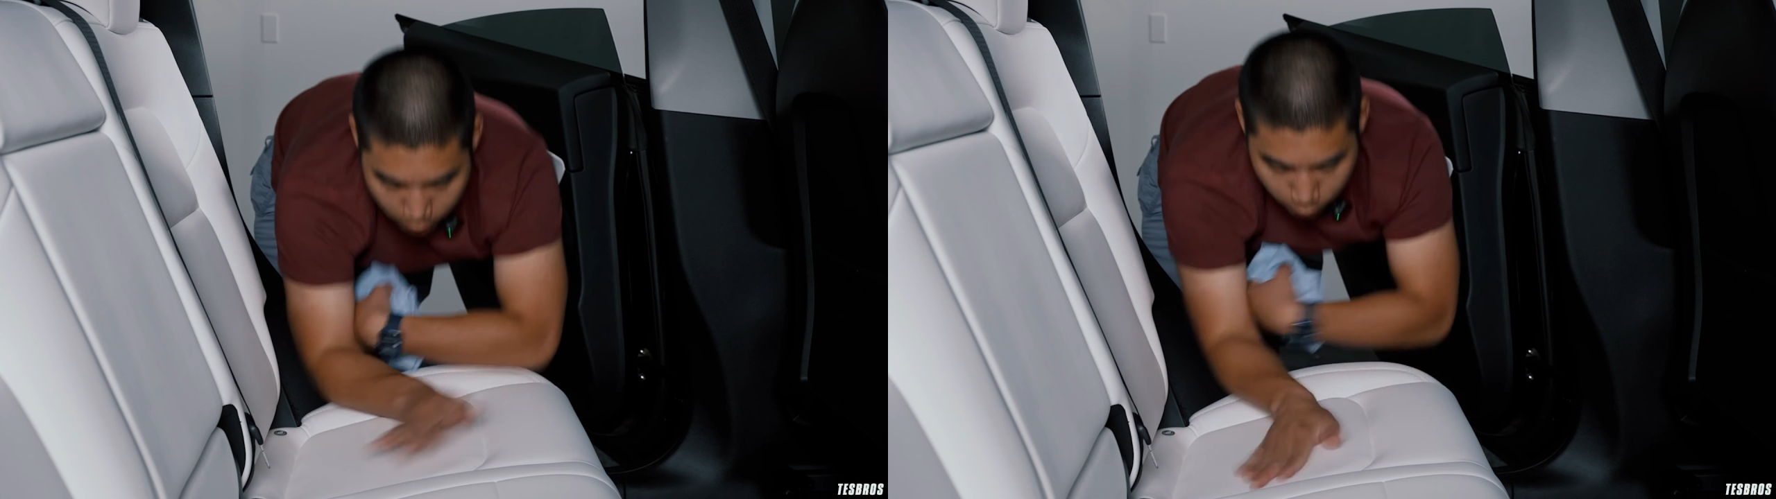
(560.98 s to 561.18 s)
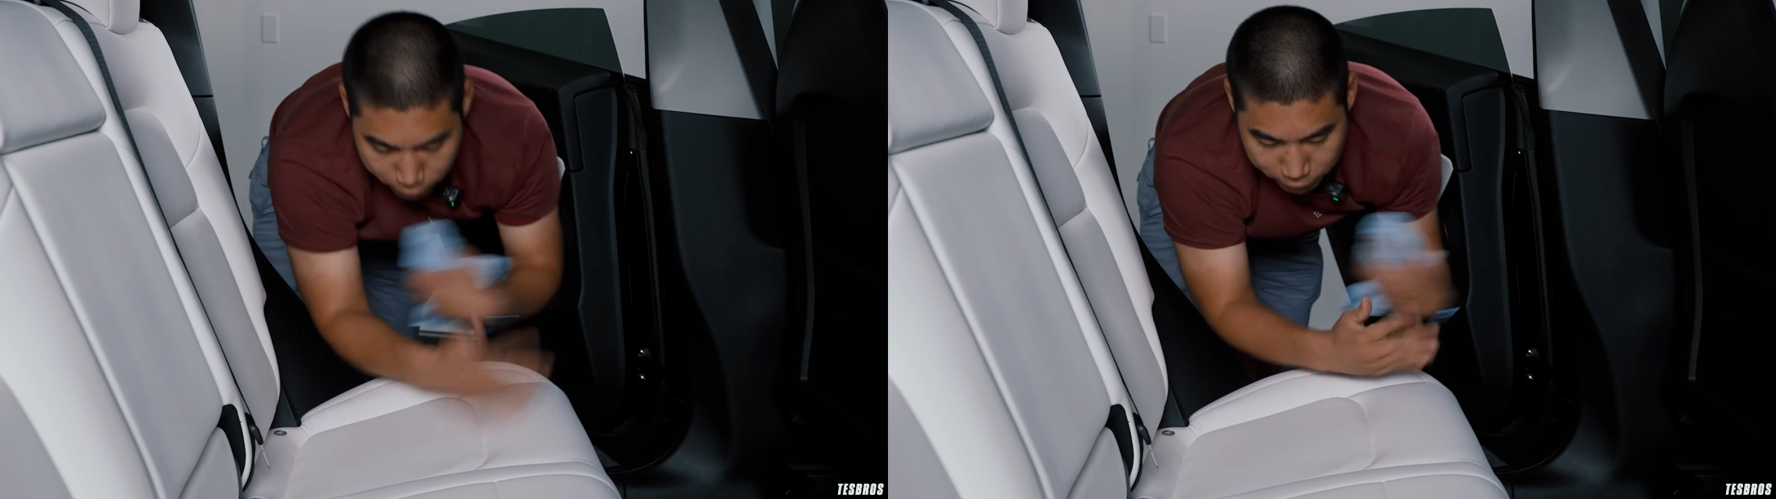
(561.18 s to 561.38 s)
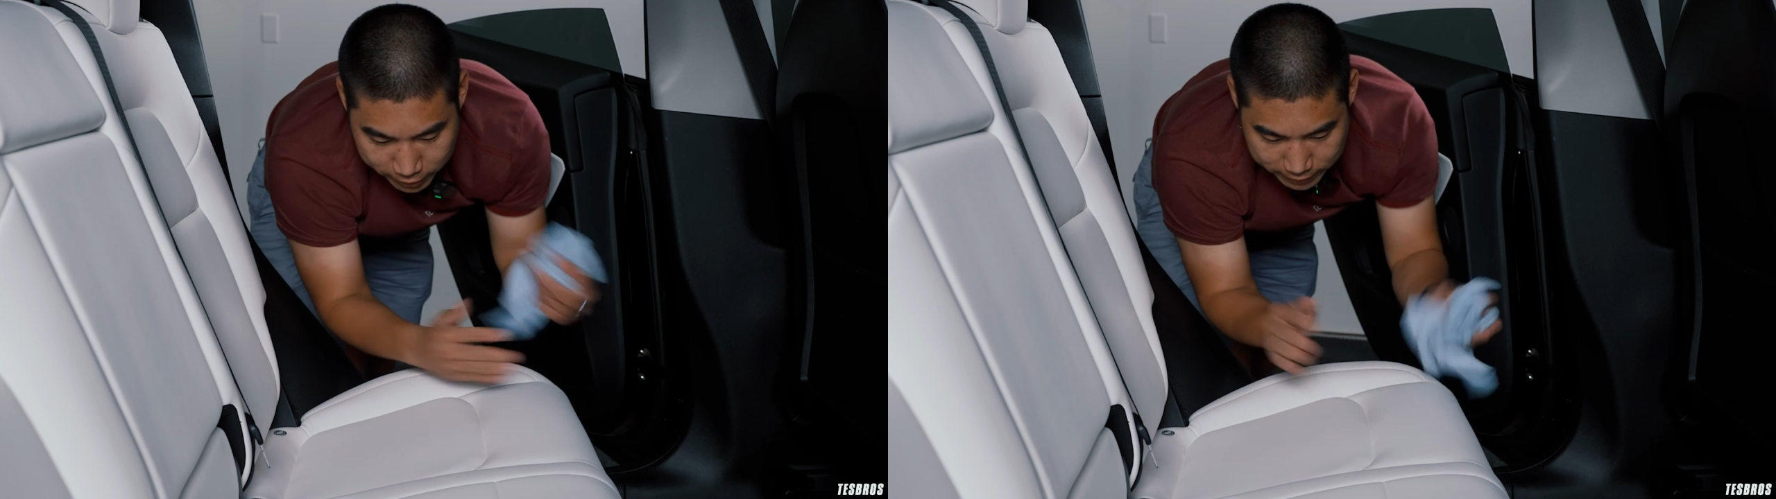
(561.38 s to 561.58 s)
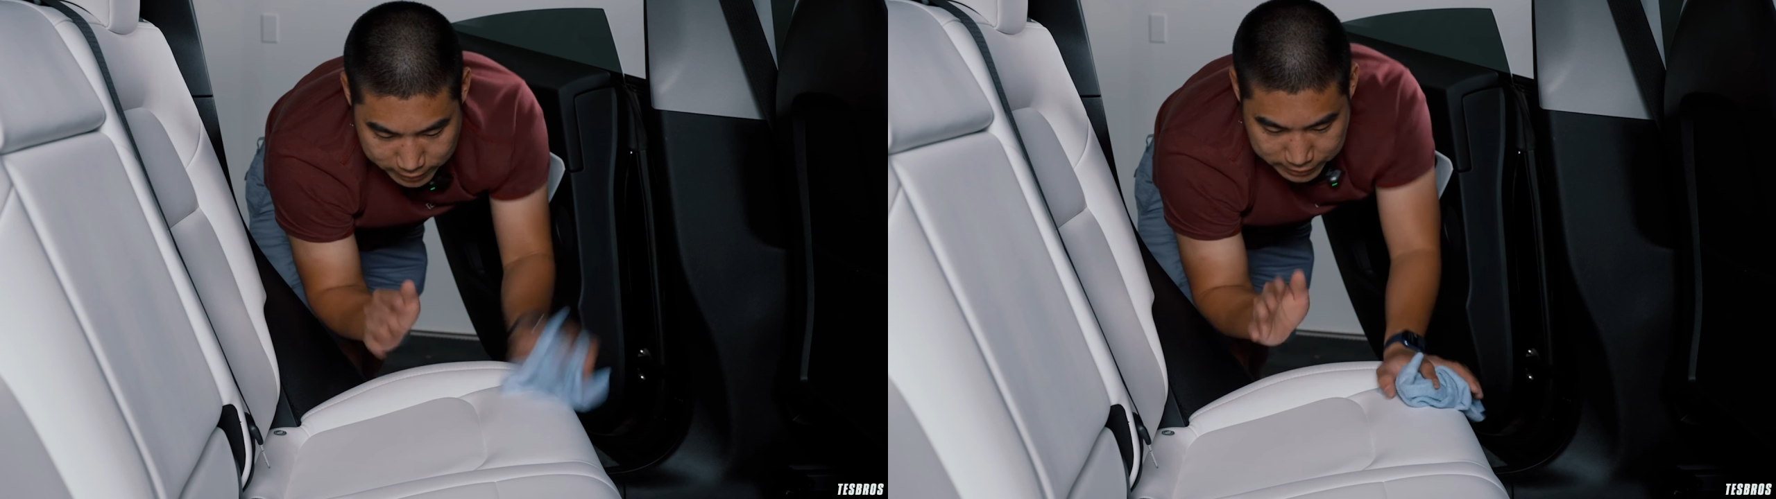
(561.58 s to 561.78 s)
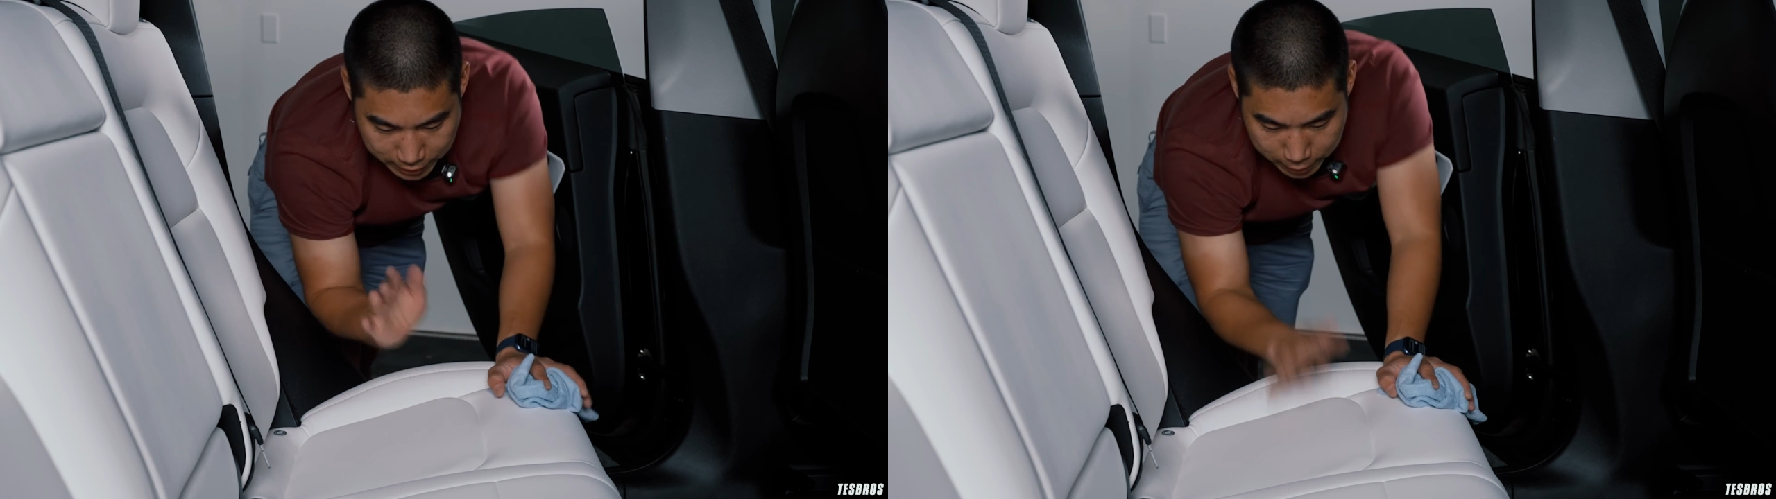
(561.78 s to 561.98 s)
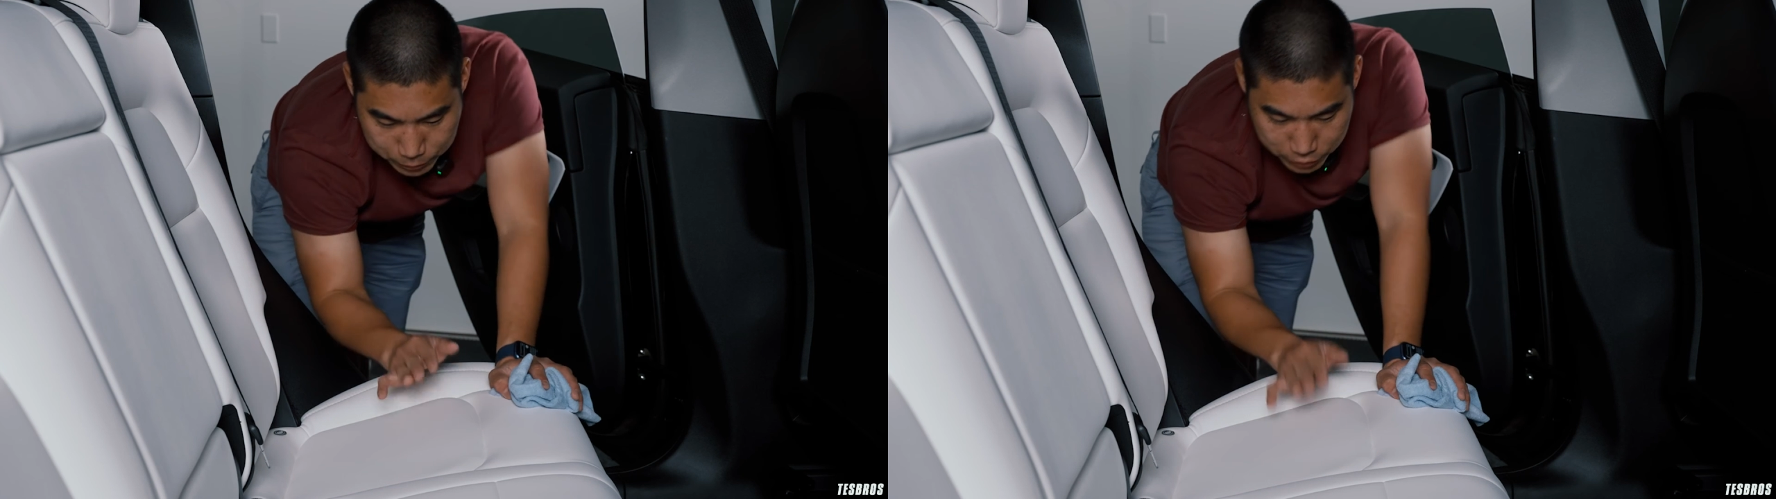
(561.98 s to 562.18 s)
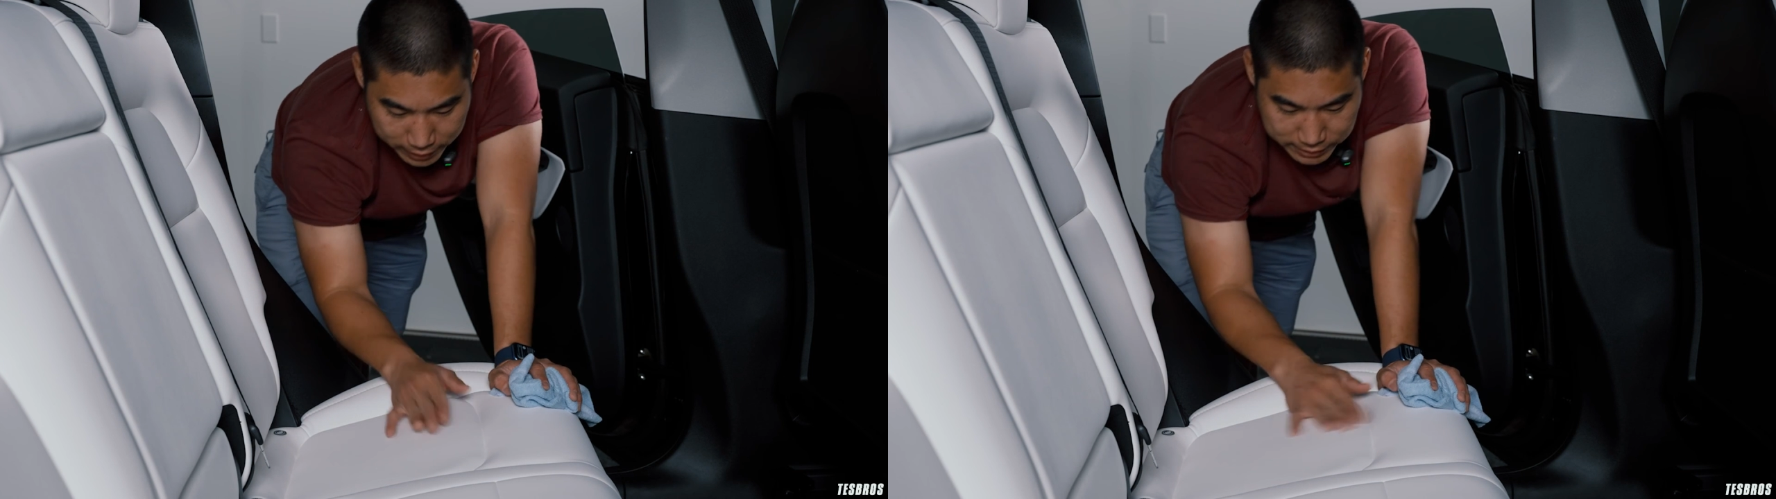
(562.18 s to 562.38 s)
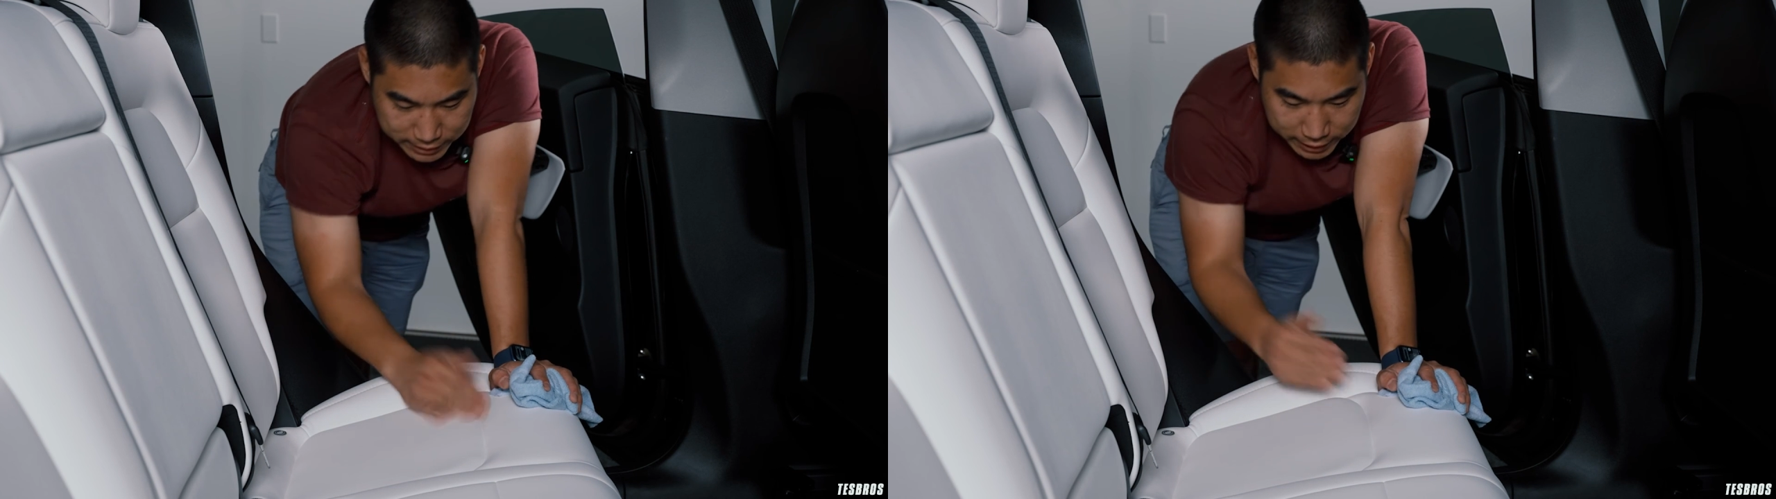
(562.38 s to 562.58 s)
Hopefully this helped you
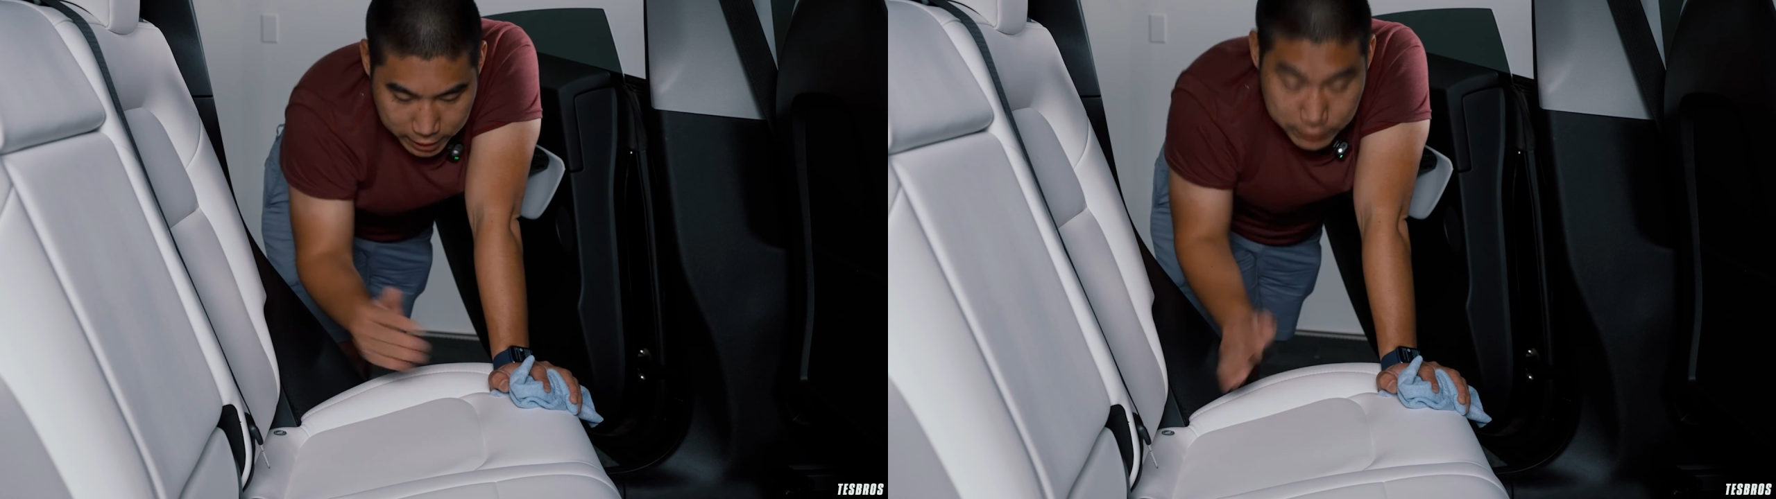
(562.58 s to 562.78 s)
guys kind of